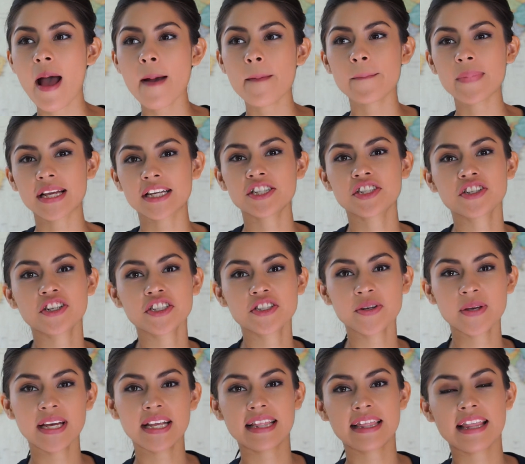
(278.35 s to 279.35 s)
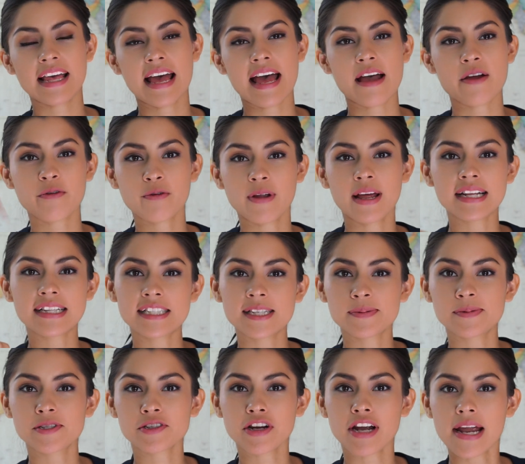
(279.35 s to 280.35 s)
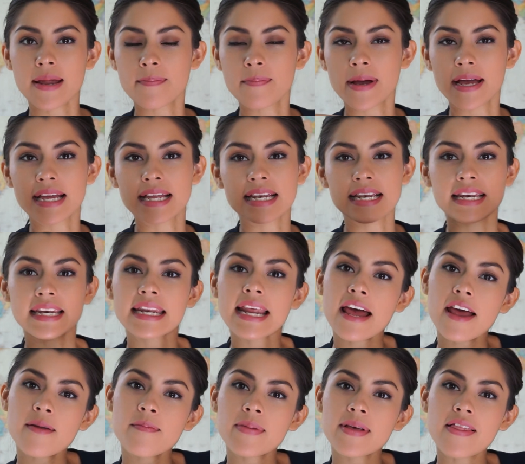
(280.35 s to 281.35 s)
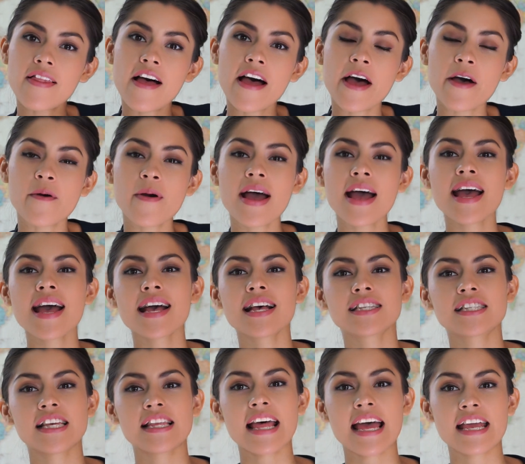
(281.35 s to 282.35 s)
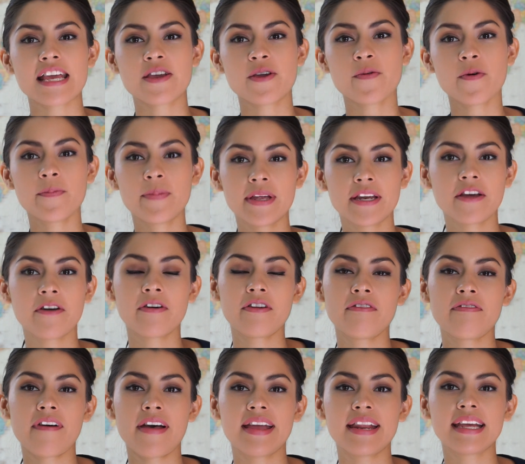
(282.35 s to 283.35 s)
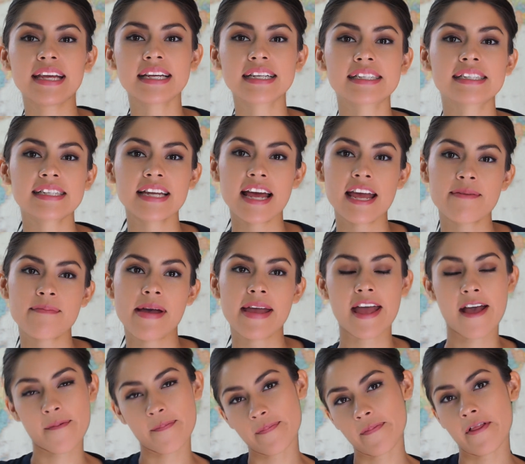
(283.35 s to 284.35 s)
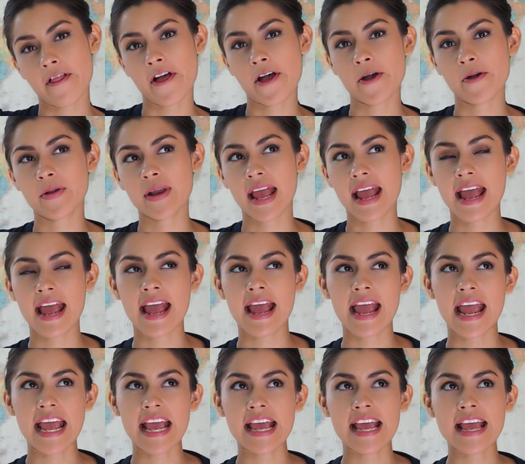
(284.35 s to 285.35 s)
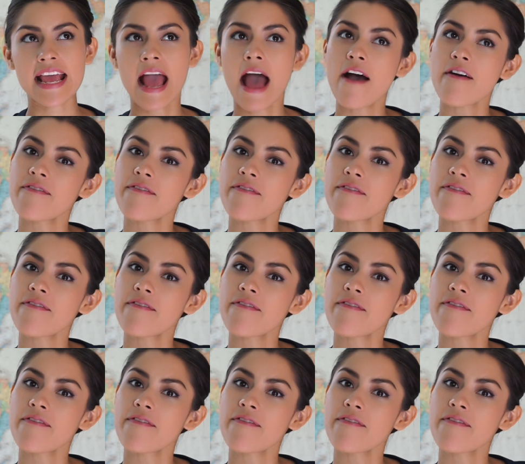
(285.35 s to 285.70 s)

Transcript: make sure to hit that red subscribe button down below so that you will be notified each time I upload a